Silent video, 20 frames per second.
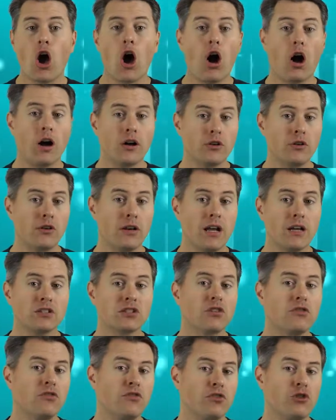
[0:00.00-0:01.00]
Autodesk
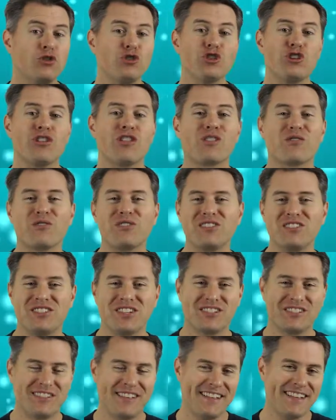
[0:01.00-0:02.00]
Fusion
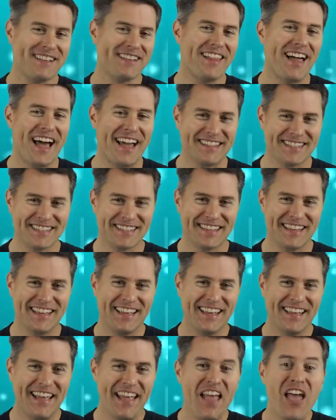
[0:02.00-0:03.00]
360 class.
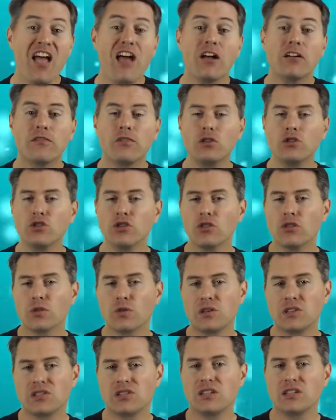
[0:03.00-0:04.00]
Fusion
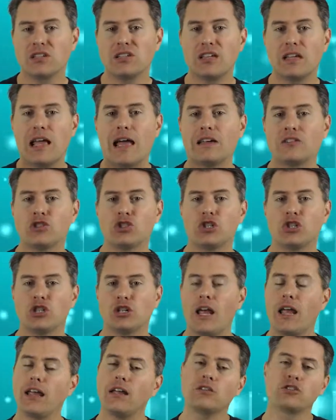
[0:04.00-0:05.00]
360 has
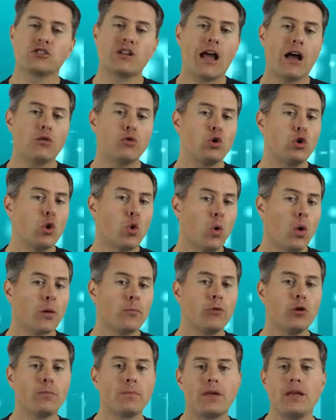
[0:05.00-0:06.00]
changed how
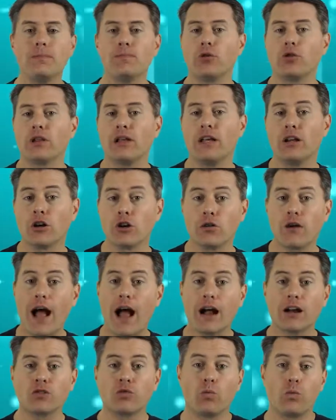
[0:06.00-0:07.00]
normal people
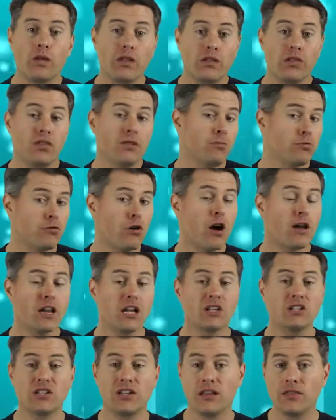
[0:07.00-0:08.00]
interact with the
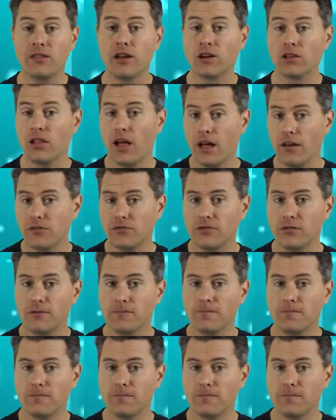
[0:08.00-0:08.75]
products in their life.